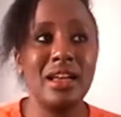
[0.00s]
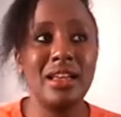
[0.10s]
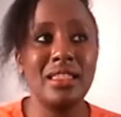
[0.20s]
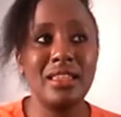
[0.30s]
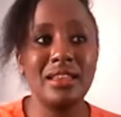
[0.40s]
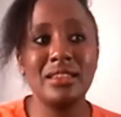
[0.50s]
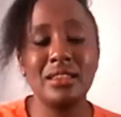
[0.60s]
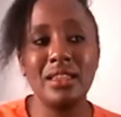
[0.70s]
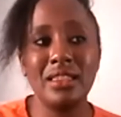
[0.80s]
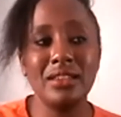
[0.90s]

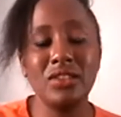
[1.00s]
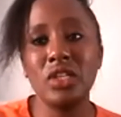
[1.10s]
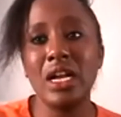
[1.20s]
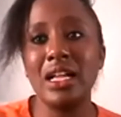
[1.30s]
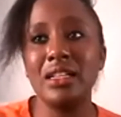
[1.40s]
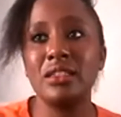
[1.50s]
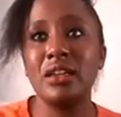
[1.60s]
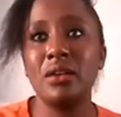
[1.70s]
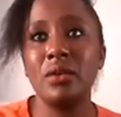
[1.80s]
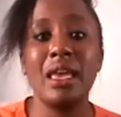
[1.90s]
this child
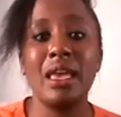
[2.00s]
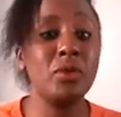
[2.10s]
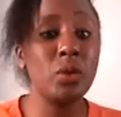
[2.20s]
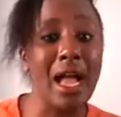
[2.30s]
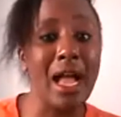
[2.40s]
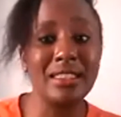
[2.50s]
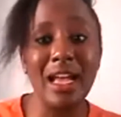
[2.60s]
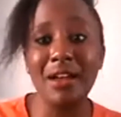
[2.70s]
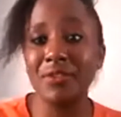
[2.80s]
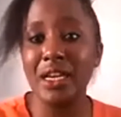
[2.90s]
came to us
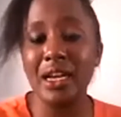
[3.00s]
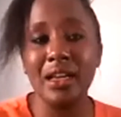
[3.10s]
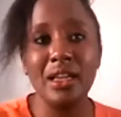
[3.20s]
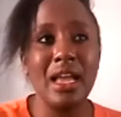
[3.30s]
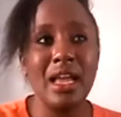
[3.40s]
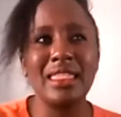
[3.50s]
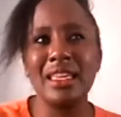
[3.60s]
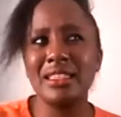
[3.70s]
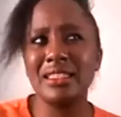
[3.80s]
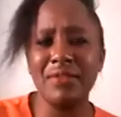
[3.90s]
after, I
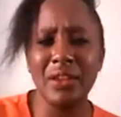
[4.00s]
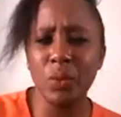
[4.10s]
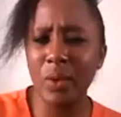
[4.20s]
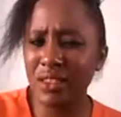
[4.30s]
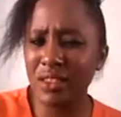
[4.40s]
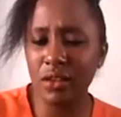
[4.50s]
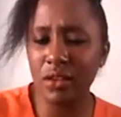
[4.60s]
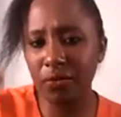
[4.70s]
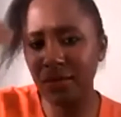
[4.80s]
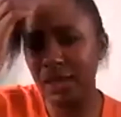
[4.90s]
think, 7 weeks
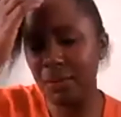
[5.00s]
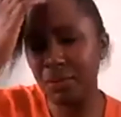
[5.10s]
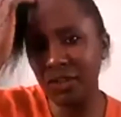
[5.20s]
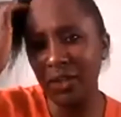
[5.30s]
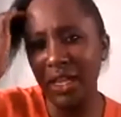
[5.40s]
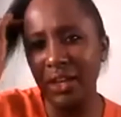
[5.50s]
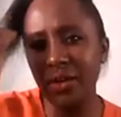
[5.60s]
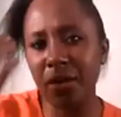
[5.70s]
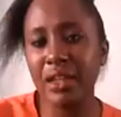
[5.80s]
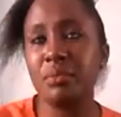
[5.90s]
of, Pooja, you can
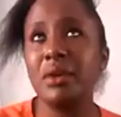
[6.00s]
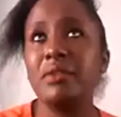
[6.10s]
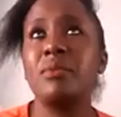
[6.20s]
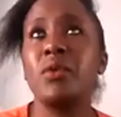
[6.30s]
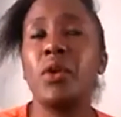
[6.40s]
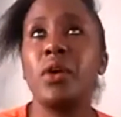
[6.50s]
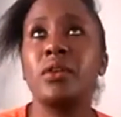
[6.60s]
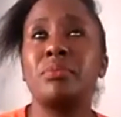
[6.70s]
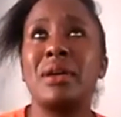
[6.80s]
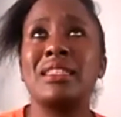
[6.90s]
correct me if I'm not
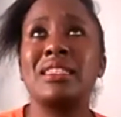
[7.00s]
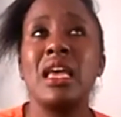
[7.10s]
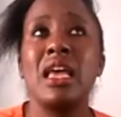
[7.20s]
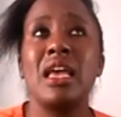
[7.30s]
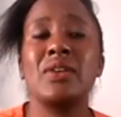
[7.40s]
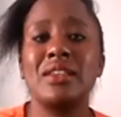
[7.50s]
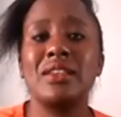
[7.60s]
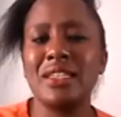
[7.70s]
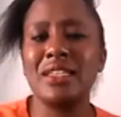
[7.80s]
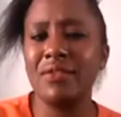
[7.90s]
wrong, but it was
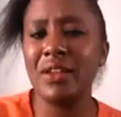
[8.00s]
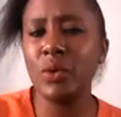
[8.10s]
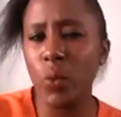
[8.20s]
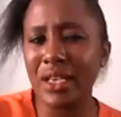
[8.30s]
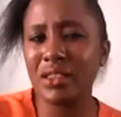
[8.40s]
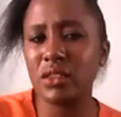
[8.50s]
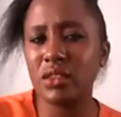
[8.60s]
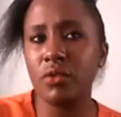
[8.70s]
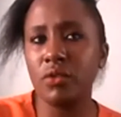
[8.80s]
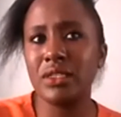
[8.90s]
after 7 weeks
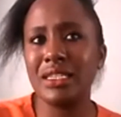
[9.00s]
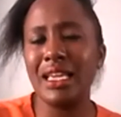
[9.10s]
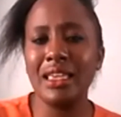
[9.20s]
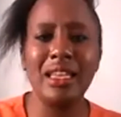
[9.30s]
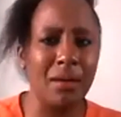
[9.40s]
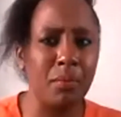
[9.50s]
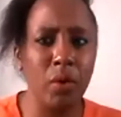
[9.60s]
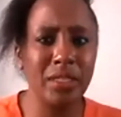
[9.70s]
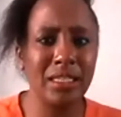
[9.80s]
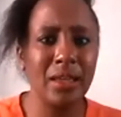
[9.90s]
of staying in a
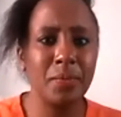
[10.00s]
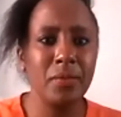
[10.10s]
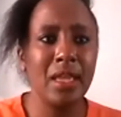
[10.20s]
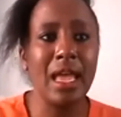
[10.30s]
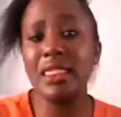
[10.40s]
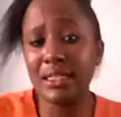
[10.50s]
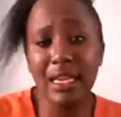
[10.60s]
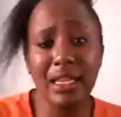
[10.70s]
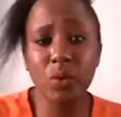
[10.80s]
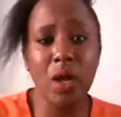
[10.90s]
mosque. And they
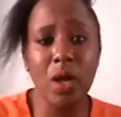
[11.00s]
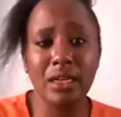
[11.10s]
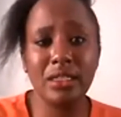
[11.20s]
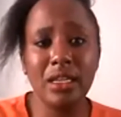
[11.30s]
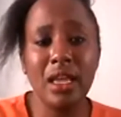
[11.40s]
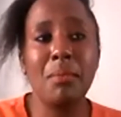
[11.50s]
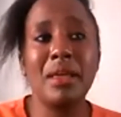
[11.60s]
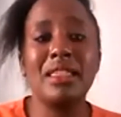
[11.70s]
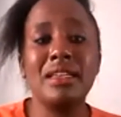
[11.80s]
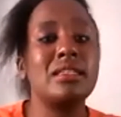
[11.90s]
said it worked,
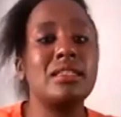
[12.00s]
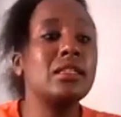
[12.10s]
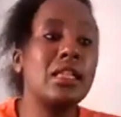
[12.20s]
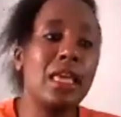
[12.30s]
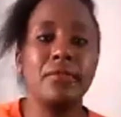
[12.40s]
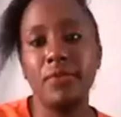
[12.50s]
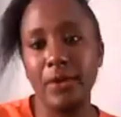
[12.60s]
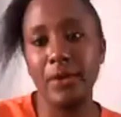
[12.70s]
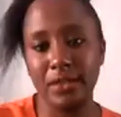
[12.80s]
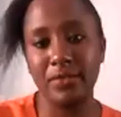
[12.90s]
but they still came for
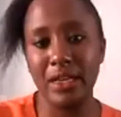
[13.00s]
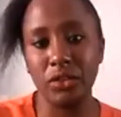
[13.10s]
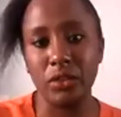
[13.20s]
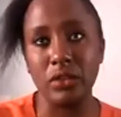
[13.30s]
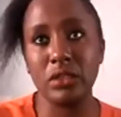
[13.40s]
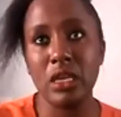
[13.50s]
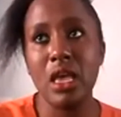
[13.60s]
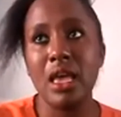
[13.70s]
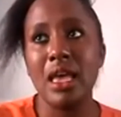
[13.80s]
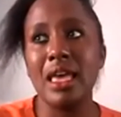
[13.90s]
interventions.
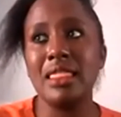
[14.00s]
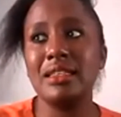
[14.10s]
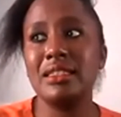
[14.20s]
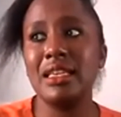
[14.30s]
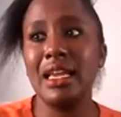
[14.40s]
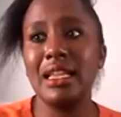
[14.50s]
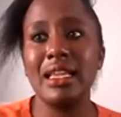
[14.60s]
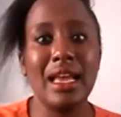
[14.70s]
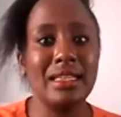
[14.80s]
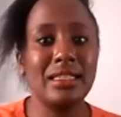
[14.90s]
And they said,
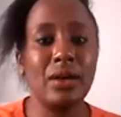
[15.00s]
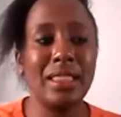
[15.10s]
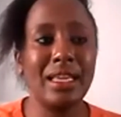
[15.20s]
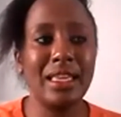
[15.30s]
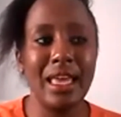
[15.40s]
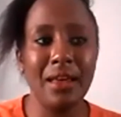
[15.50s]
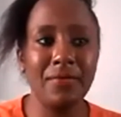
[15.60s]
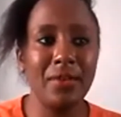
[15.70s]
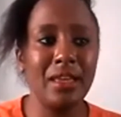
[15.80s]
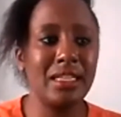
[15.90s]
yes, when they came
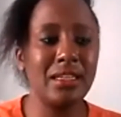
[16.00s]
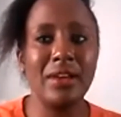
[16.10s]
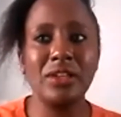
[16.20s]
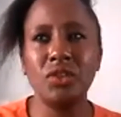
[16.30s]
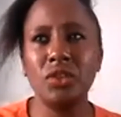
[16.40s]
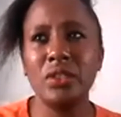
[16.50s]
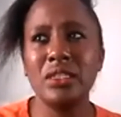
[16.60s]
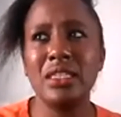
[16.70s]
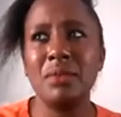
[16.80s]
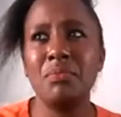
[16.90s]
for the
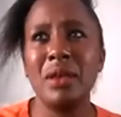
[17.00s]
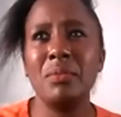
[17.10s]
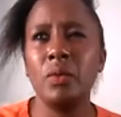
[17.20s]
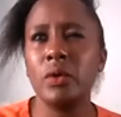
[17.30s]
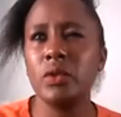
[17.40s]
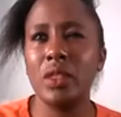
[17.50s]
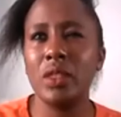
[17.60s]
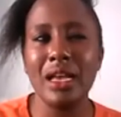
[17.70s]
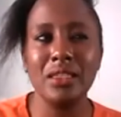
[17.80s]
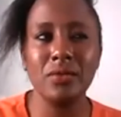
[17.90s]
interventions, the baby was with
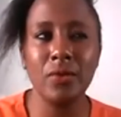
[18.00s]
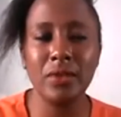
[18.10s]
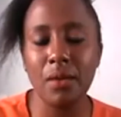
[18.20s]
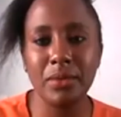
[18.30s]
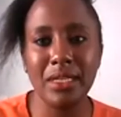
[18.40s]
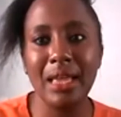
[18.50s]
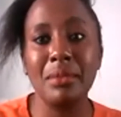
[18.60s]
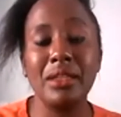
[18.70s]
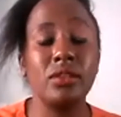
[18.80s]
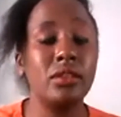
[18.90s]
us for some time,
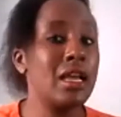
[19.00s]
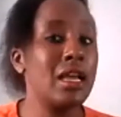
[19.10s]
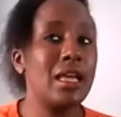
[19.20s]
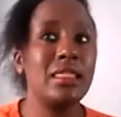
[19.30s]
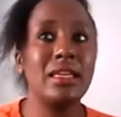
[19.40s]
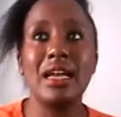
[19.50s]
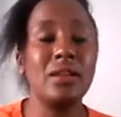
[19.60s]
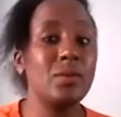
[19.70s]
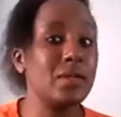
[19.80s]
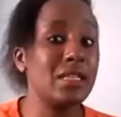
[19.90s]
and the
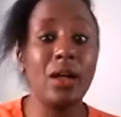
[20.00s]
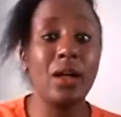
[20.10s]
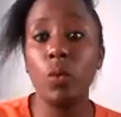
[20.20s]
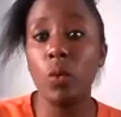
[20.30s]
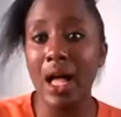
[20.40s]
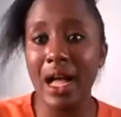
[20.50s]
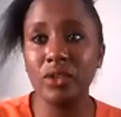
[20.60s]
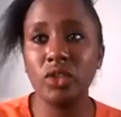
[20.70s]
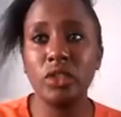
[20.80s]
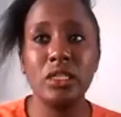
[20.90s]
dad was like, wow,
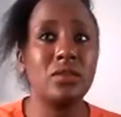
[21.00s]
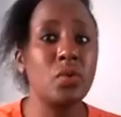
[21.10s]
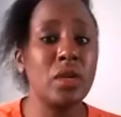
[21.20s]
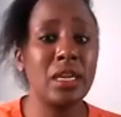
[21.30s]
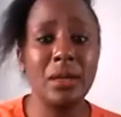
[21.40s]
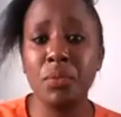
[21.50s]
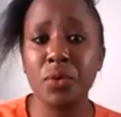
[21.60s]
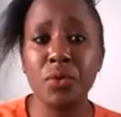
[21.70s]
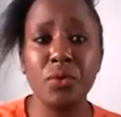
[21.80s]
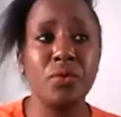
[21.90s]
she's really
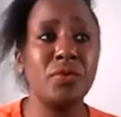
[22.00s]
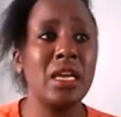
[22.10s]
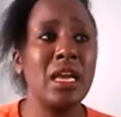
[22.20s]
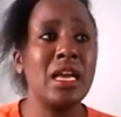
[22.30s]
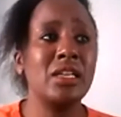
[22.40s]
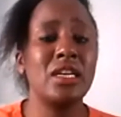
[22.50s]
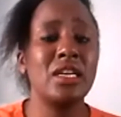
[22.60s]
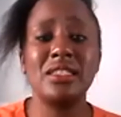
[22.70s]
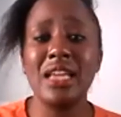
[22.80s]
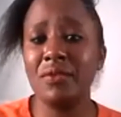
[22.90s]
improved. She
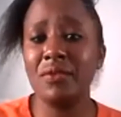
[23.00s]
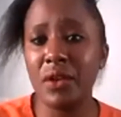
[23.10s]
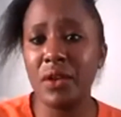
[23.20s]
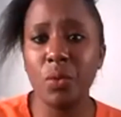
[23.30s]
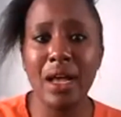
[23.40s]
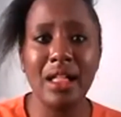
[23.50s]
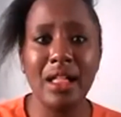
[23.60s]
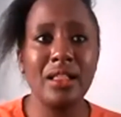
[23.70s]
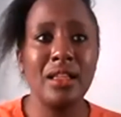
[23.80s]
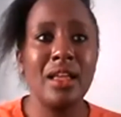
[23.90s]
has done very well.